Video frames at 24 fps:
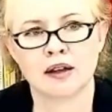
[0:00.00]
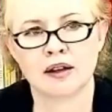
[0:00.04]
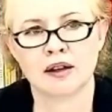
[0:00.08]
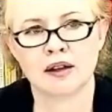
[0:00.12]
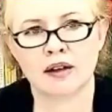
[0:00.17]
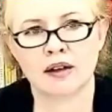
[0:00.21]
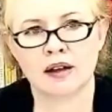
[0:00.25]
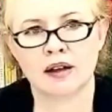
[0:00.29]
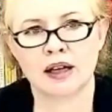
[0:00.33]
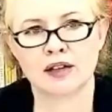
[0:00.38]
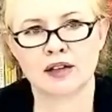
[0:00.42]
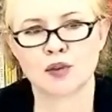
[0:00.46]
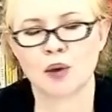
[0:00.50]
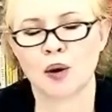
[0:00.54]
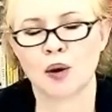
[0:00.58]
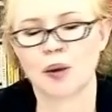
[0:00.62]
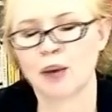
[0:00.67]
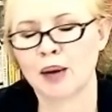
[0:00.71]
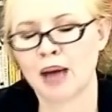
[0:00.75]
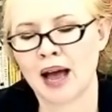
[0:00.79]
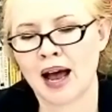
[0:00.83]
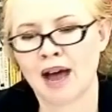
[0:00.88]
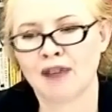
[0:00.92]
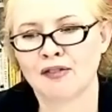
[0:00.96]
it's what we
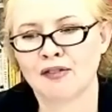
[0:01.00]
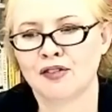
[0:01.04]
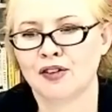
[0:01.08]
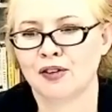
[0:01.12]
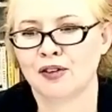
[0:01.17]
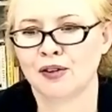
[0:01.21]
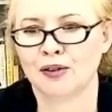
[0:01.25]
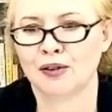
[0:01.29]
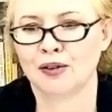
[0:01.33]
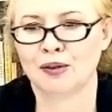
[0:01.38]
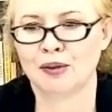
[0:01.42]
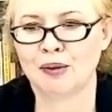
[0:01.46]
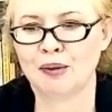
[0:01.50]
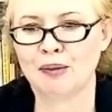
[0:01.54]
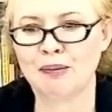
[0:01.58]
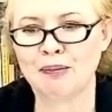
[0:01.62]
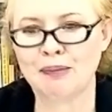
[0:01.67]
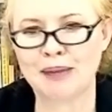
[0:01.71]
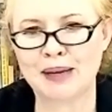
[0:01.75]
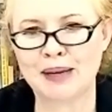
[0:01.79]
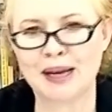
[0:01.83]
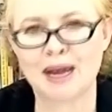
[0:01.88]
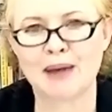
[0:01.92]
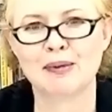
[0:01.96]
have to
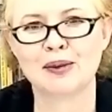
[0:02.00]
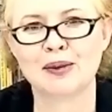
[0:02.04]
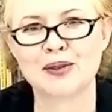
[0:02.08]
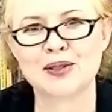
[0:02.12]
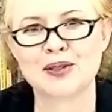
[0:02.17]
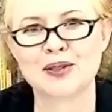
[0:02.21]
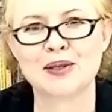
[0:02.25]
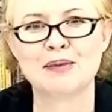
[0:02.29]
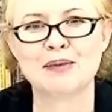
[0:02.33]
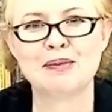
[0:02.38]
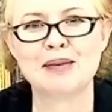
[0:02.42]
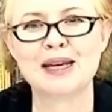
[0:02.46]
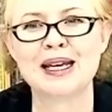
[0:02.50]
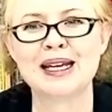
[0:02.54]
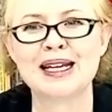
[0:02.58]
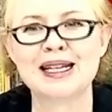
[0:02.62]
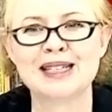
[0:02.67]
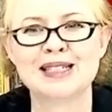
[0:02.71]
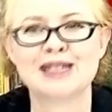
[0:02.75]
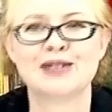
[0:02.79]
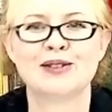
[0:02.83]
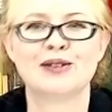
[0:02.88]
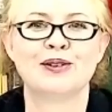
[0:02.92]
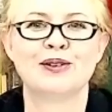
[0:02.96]
be able to be
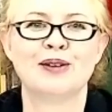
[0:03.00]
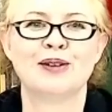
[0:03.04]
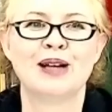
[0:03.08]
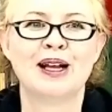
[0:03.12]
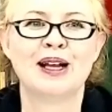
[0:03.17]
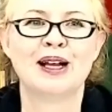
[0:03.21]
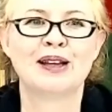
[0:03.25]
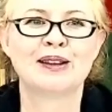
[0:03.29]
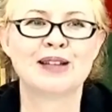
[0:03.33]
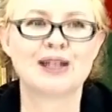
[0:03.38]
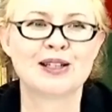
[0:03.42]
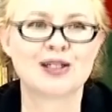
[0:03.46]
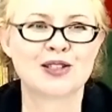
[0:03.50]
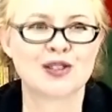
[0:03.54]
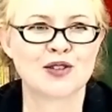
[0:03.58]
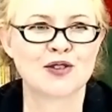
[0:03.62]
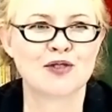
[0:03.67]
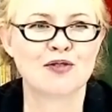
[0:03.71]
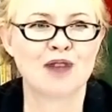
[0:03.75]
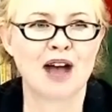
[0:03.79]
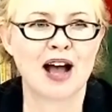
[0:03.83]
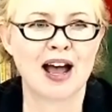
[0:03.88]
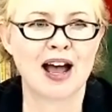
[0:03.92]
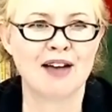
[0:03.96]
to
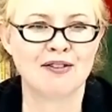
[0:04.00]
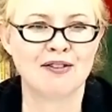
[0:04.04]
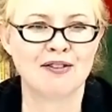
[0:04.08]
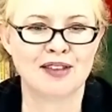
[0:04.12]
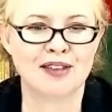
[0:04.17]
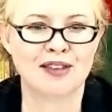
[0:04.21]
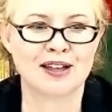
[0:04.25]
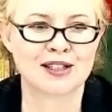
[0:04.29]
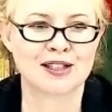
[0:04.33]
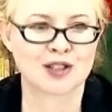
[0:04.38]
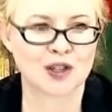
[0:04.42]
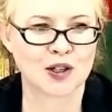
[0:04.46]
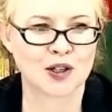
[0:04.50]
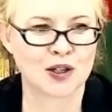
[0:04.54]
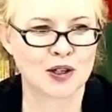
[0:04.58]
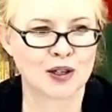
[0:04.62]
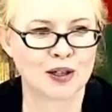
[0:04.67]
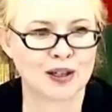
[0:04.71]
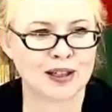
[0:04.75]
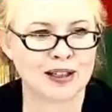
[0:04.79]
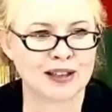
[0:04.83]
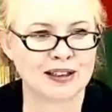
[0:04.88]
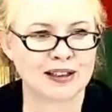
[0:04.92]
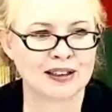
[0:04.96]
survive this
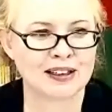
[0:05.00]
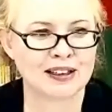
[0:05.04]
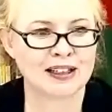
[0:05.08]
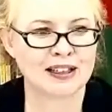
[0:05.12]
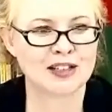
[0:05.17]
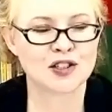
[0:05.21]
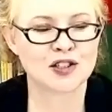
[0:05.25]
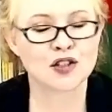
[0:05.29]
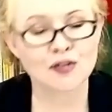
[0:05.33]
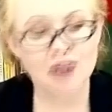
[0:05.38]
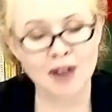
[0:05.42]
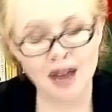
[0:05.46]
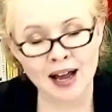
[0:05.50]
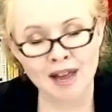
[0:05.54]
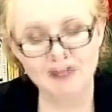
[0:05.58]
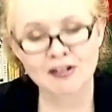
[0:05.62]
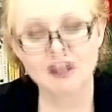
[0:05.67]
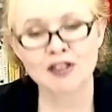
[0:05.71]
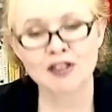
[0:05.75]
current, survive and